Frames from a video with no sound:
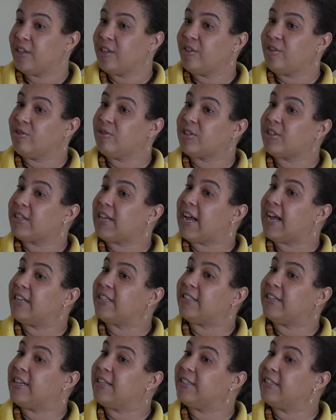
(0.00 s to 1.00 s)
you
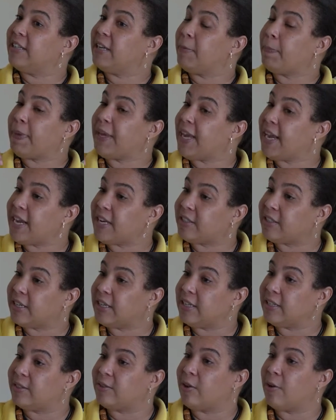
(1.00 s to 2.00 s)
start changing the pH of
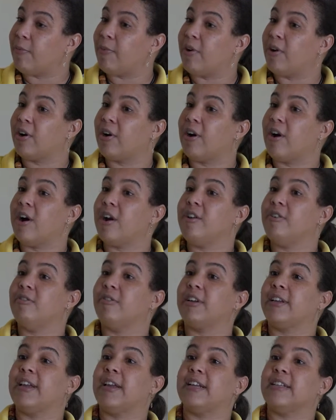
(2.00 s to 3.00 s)
the stomach or
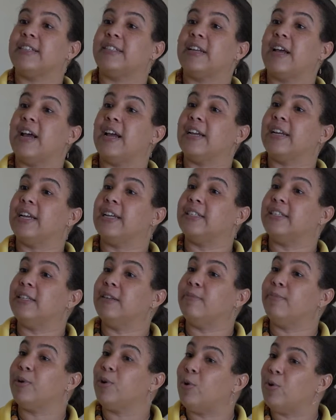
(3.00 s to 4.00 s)
you can start
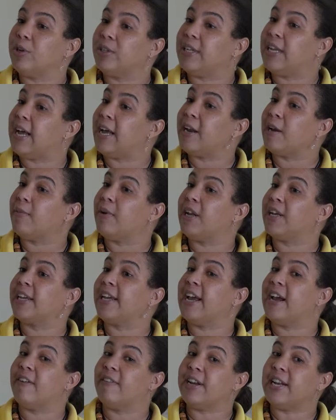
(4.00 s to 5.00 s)
getting bloated. The animal
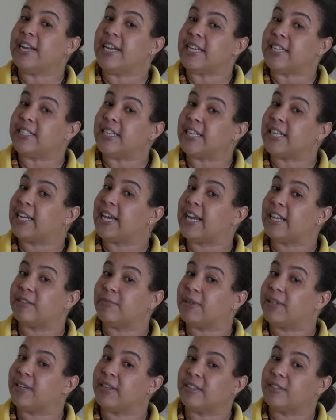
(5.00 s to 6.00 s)
can release the gas
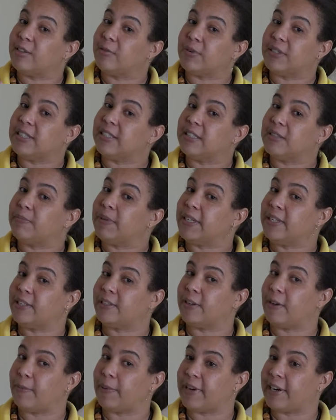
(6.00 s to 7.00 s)
because so much is
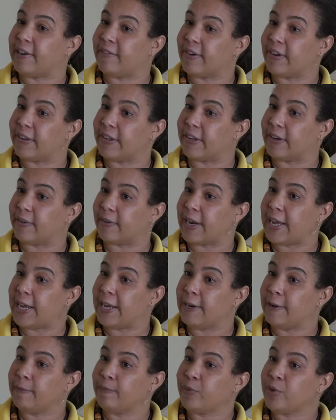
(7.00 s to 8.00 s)
built up and everything,
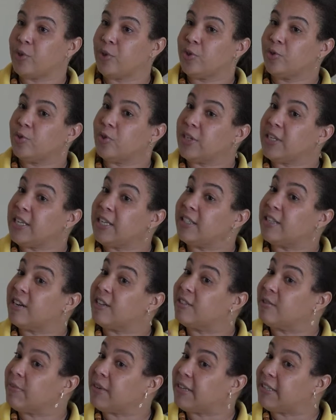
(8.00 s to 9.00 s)
right? So these
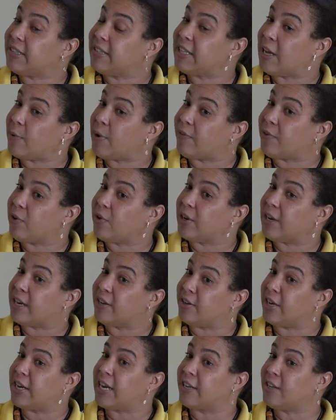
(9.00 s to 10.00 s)
are some of the things that we have to look
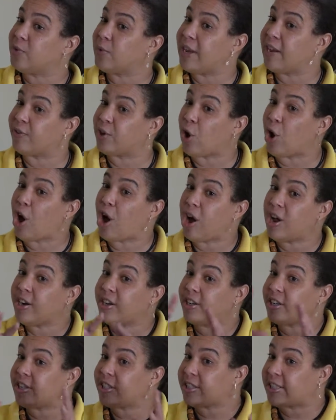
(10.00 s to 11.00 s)
at and that is why you have to
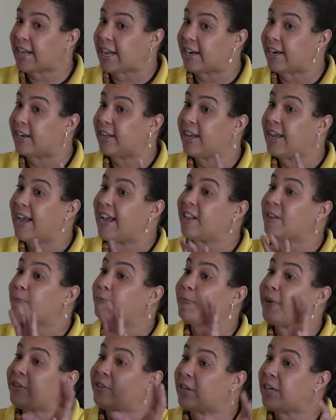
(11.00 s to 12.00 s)
understand,
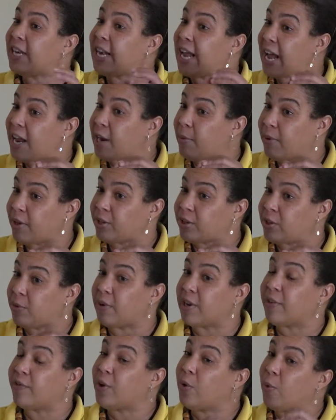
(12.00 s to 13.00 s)
especially the animal
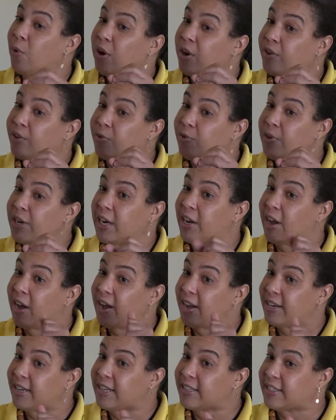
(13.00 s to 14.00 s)
stomach. If you want to really
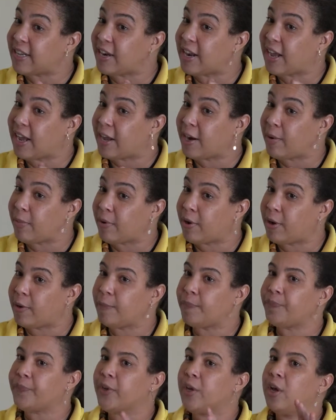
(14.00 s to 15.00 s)
understand an
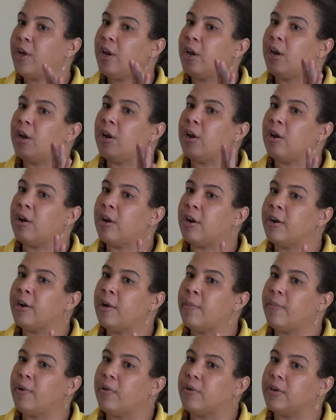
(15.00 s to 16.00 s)
animal, learn
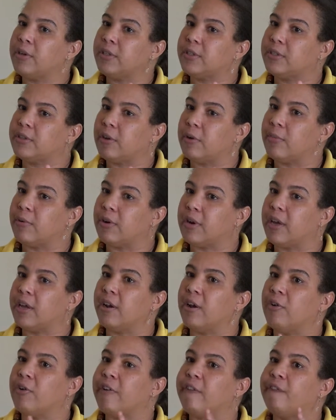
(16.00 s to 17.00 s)
about the stomach
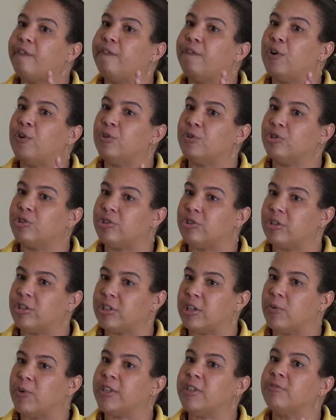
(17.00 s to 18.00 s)
and how it
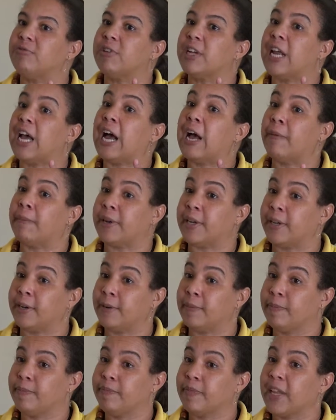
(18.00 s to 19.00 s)
functions and what is really happening
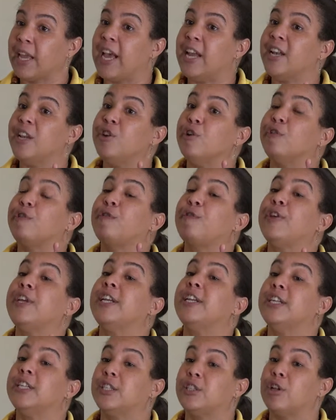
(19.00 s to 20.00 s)
and then you
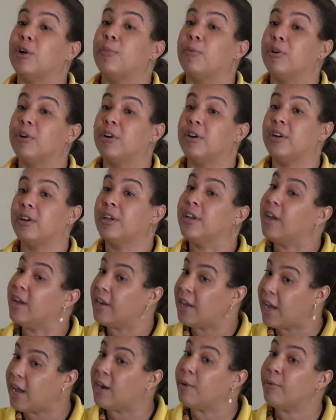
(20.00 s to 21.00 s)
feed the stomach,
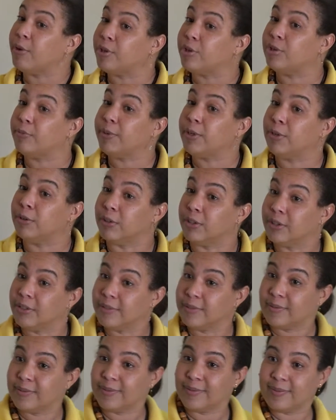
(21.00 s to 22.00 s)
and the animal should be good.
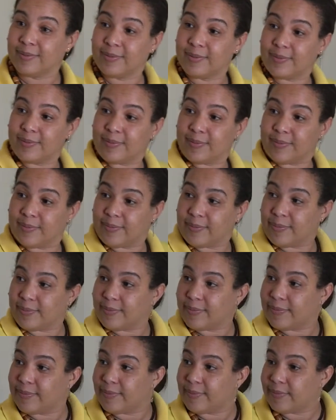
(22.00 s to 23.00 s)
If the
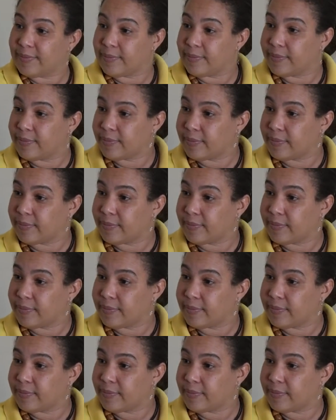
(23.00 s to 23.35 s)
grain